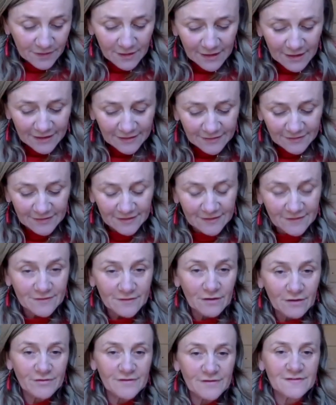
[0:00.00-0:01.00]
and he's
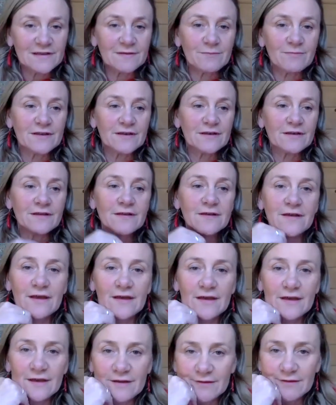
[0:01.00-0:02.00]
obviously been
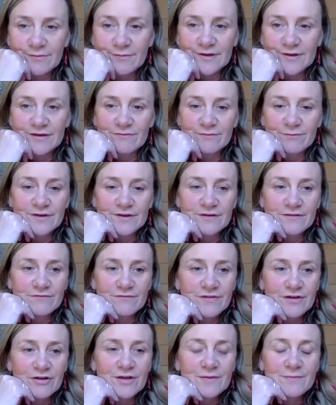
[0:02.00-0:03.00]

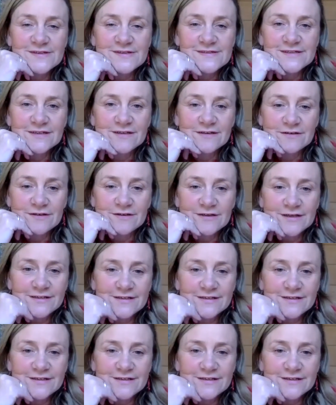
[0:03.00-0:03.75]
very busy and